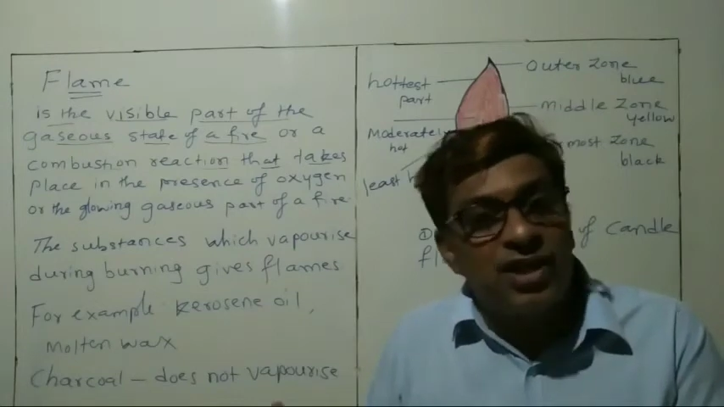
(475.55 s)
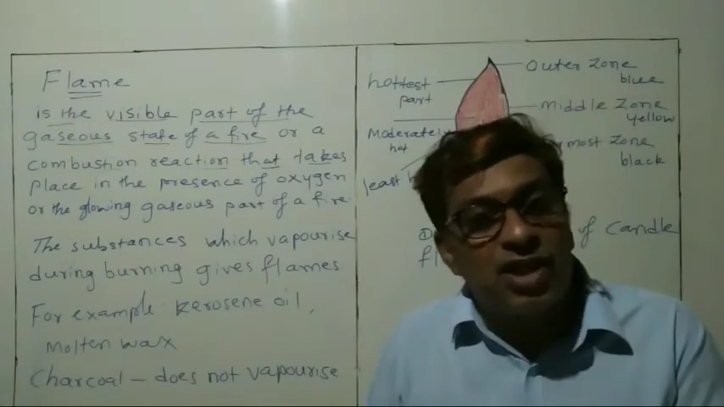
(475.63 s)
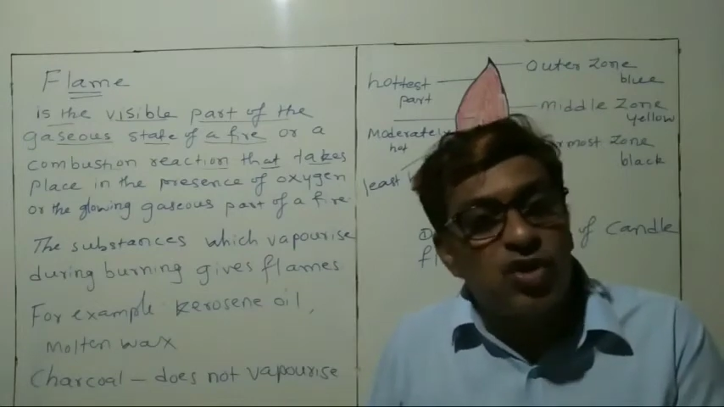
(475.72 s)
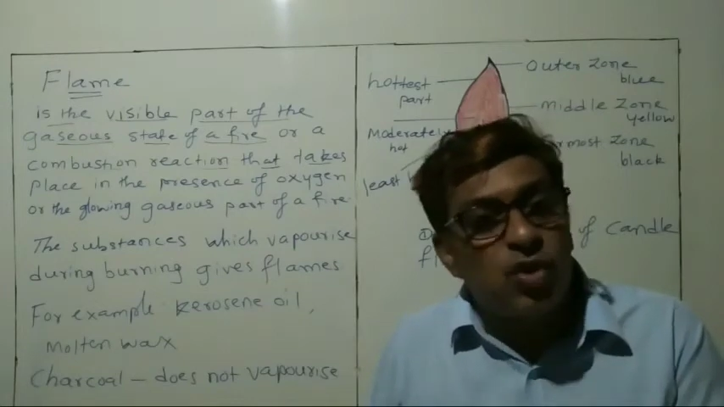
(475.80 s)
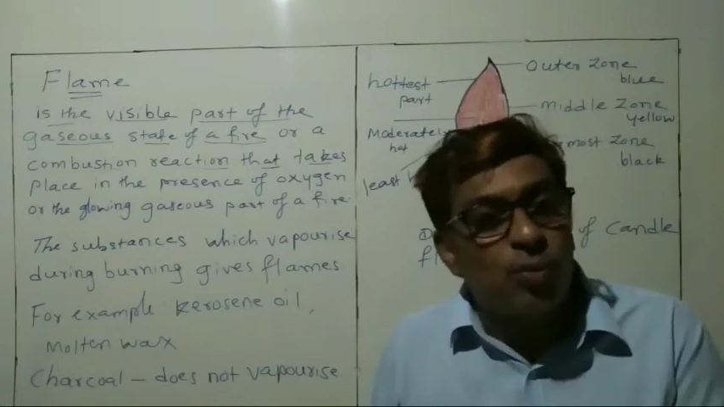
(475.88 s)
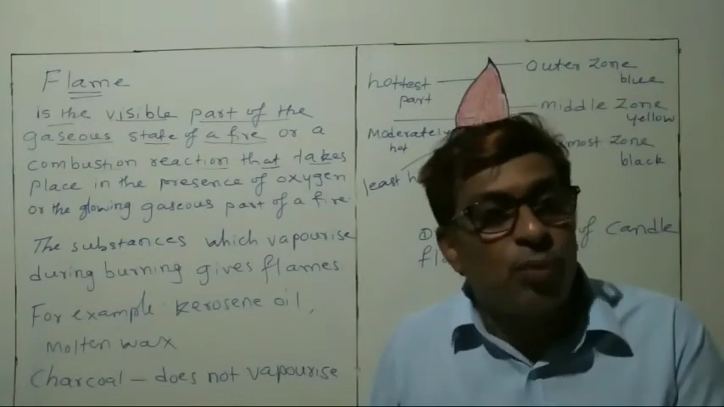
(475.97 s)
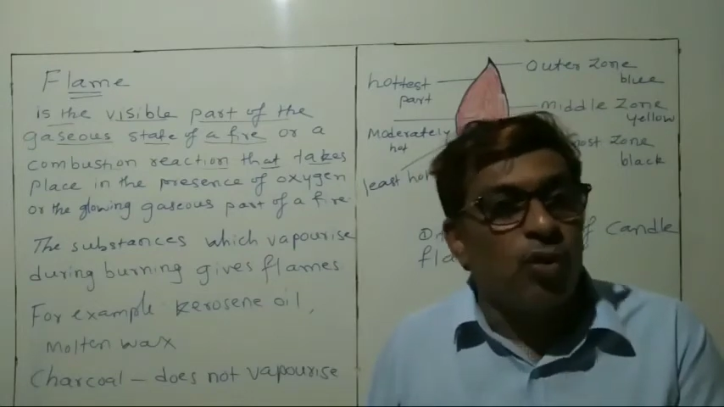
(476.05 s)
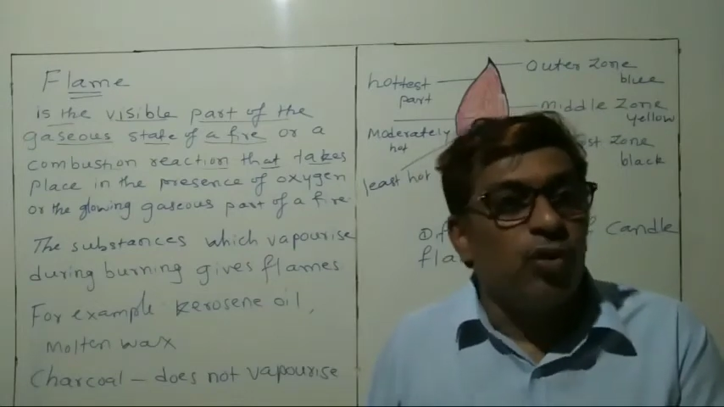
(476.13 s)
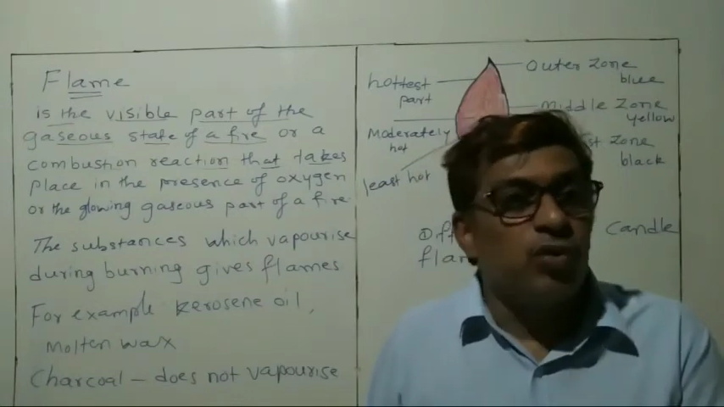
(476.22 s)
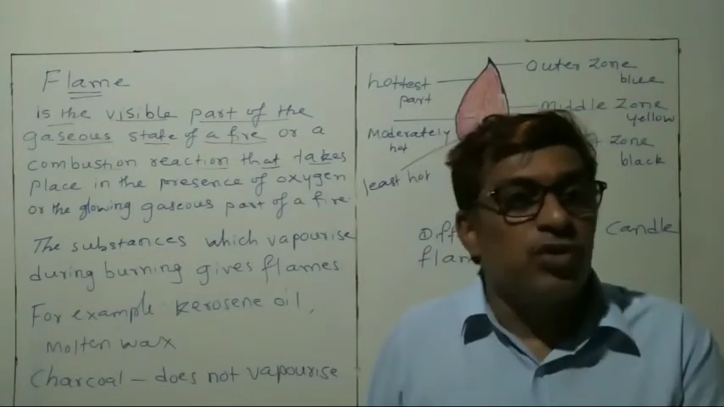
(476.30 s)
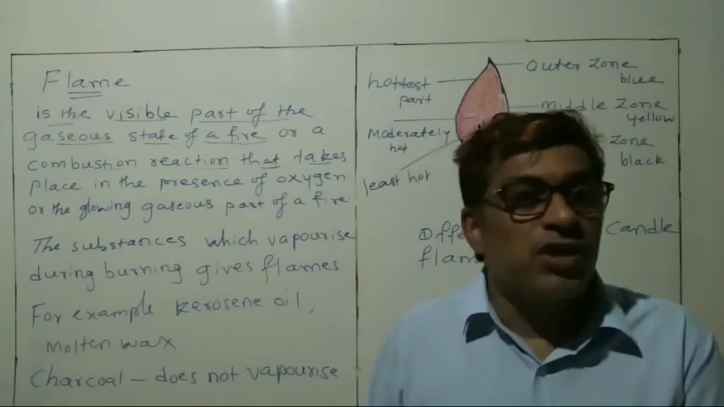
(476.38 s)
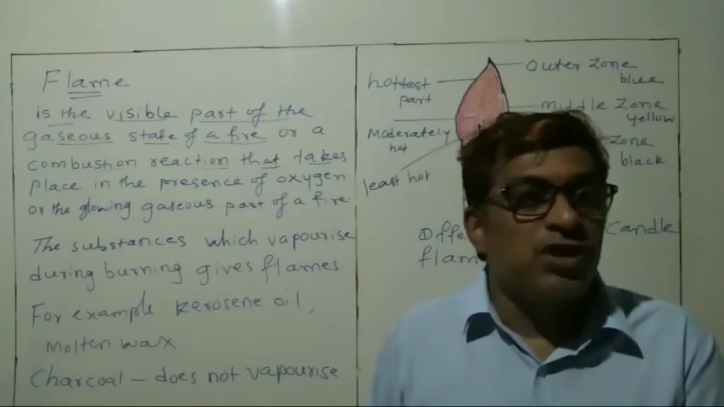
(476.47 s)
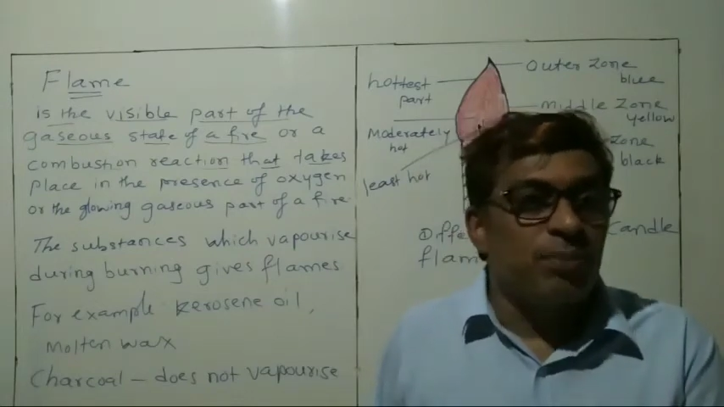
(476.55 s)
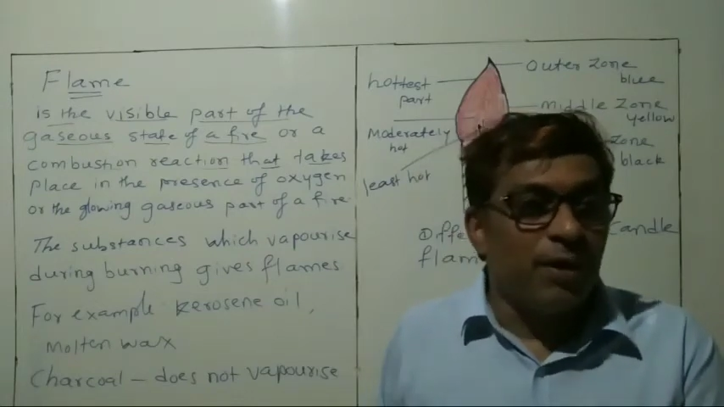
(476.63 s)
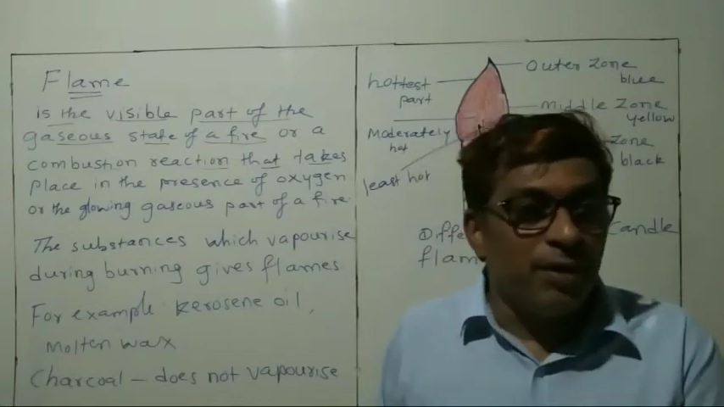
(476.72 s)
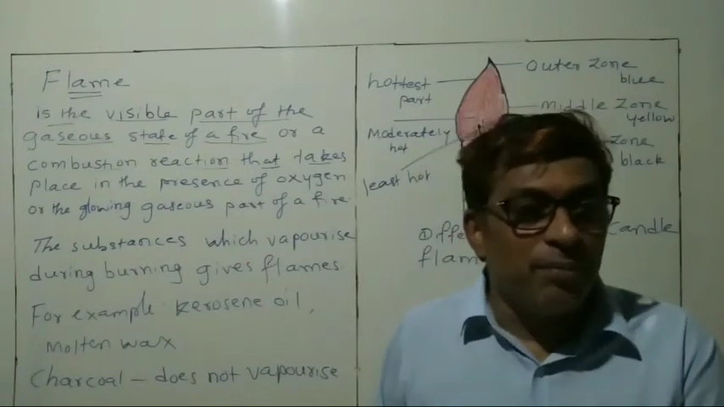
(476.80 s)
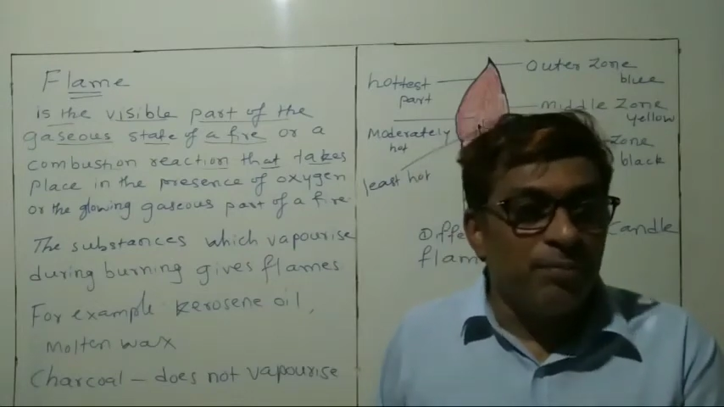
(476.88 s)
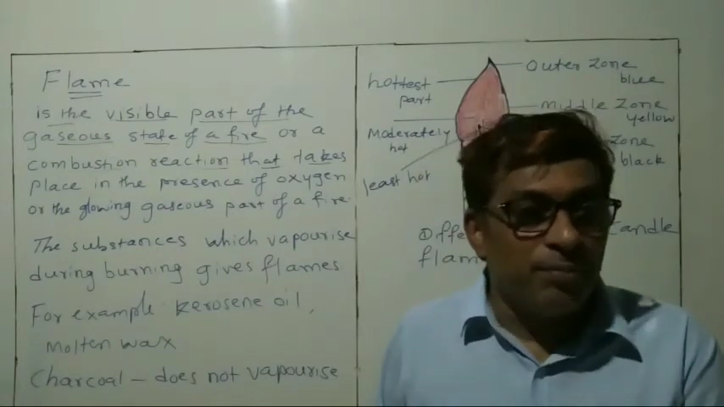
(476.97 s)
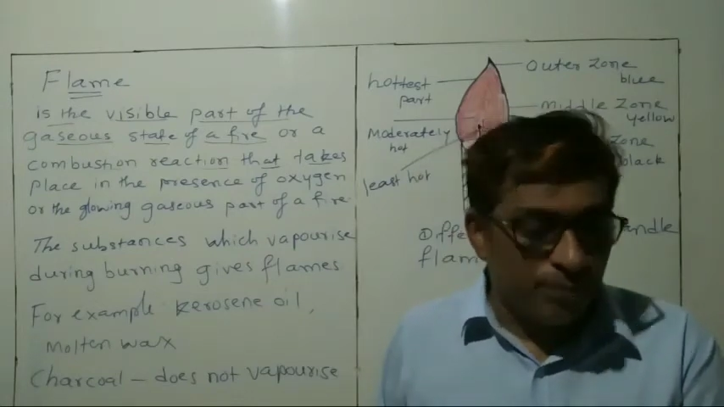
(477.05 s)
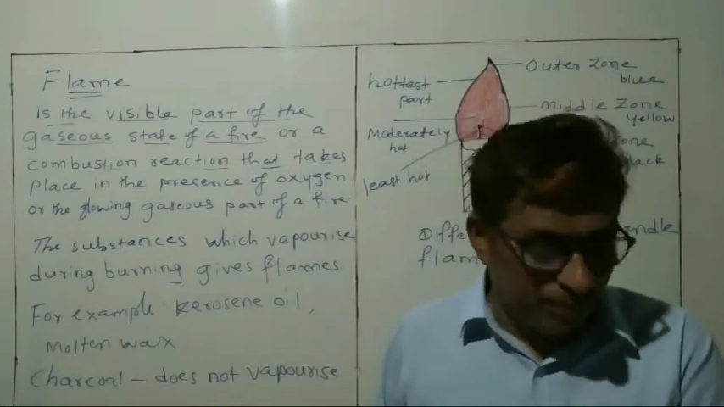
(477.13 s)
also produces flame.